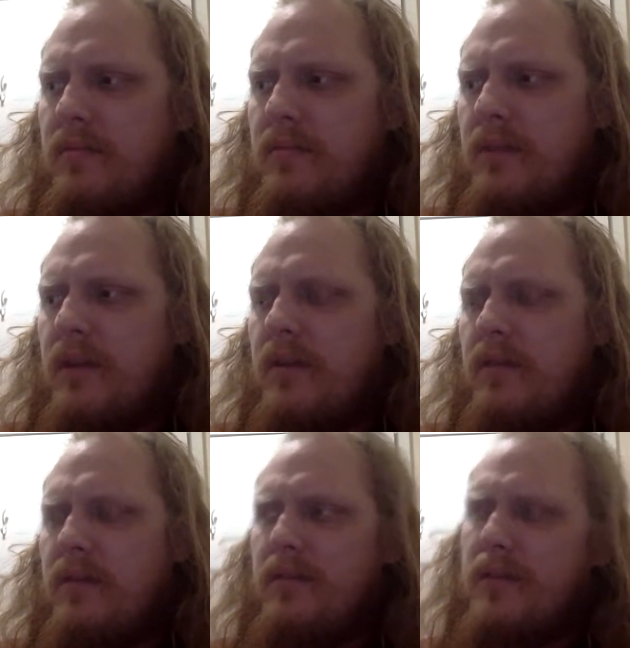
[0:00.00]
and
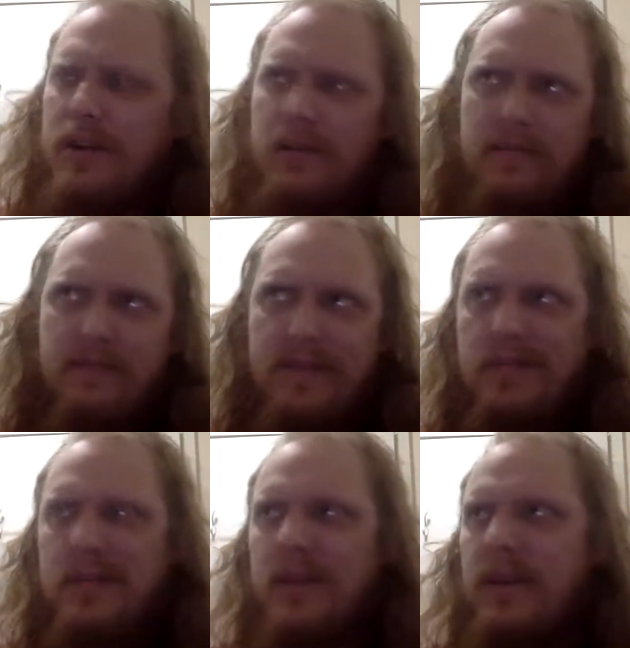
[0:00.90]
I don't know
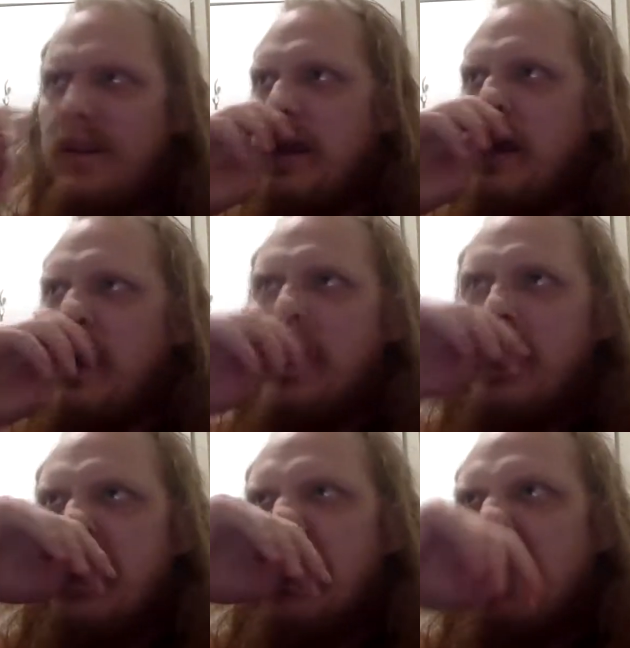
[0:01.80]
that the
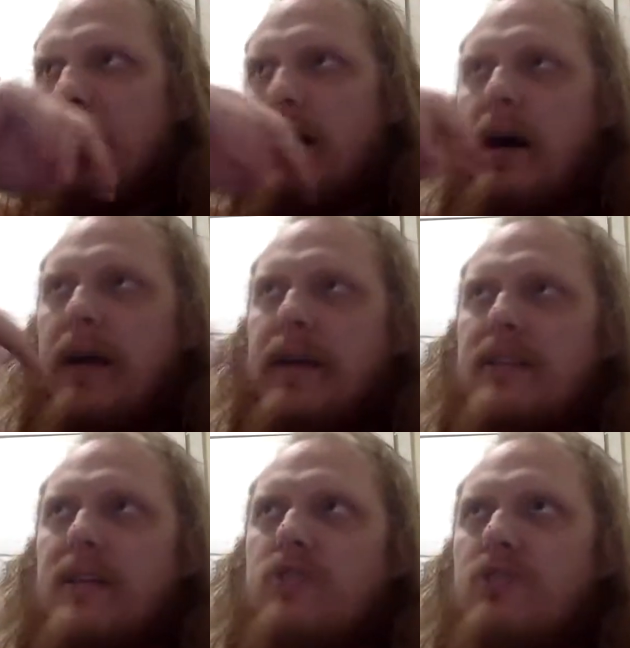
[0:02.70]
I guess
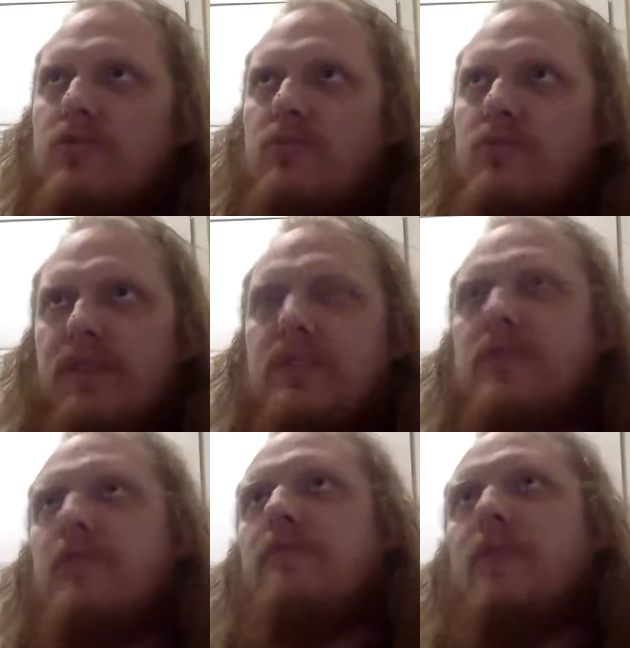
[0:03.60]
I just drifted
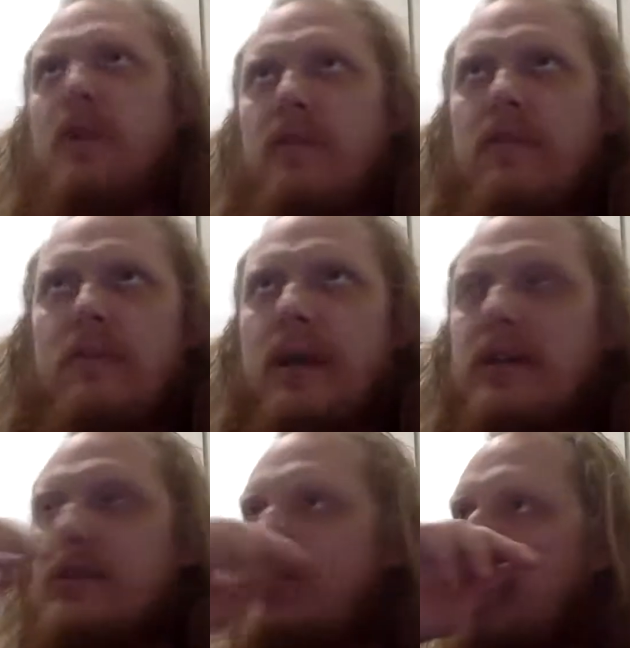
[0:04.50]
so far from that
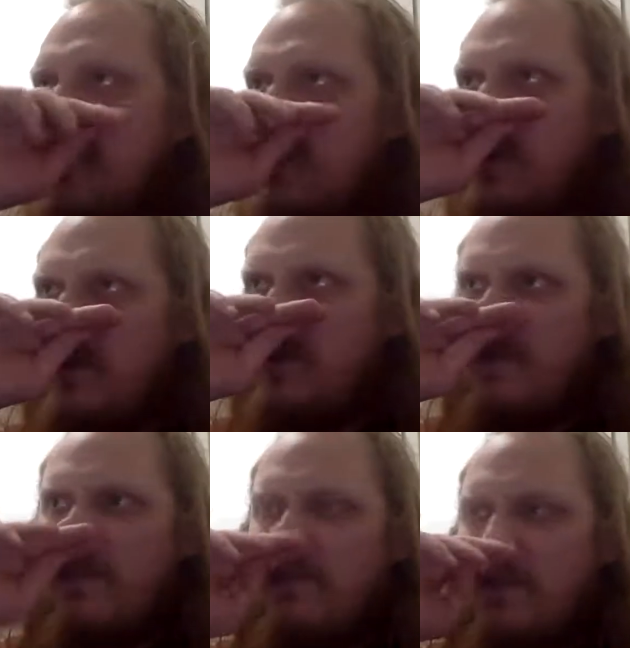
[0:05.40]
conception of,
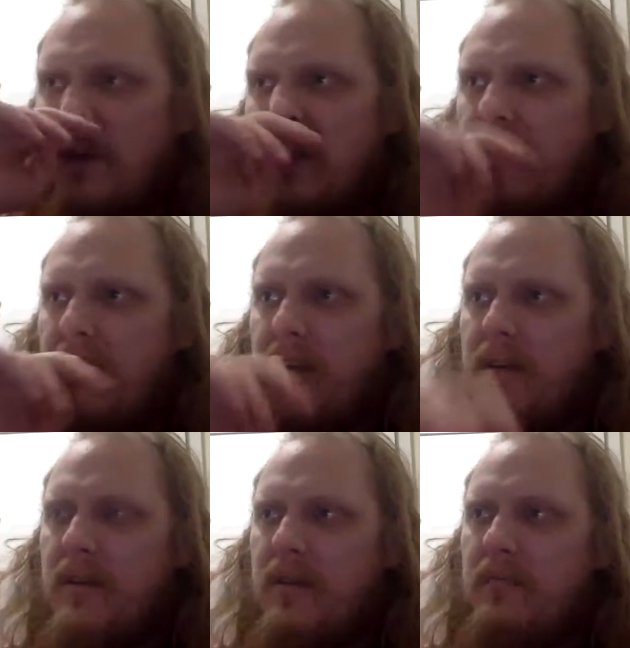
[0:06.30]
of morality
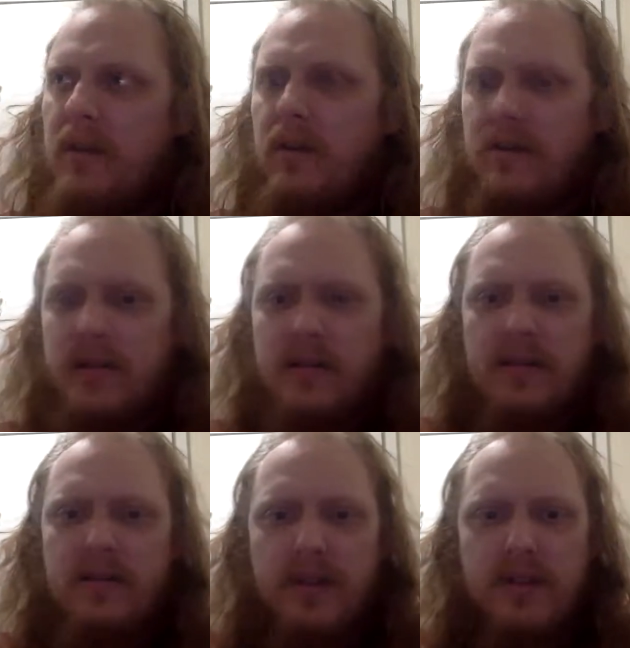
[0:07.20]
and, and politics and
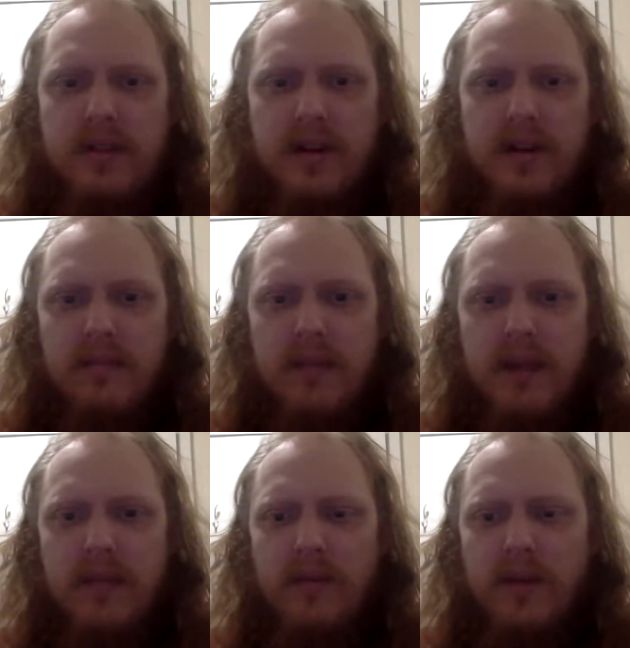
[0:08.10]
everything that it, it
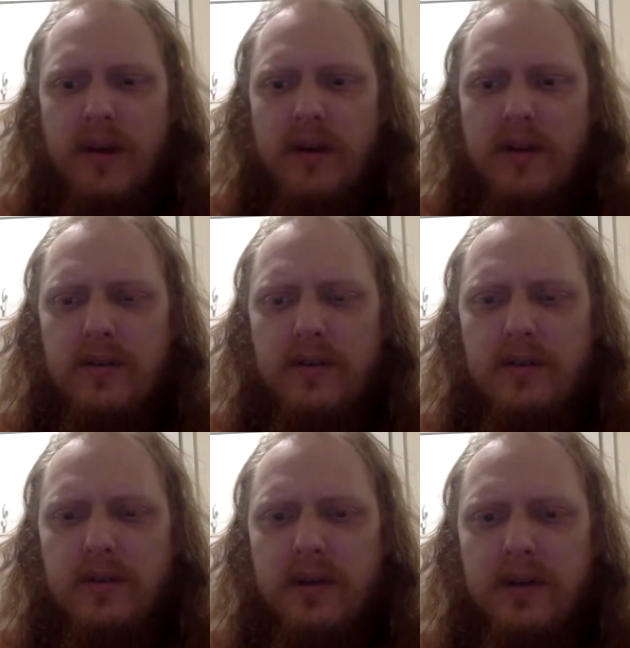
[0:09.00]
became really hard
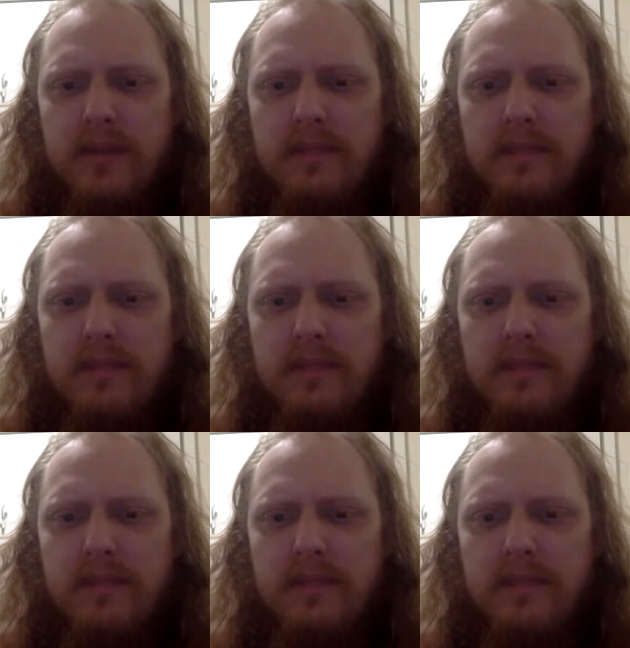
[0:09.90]
to uh,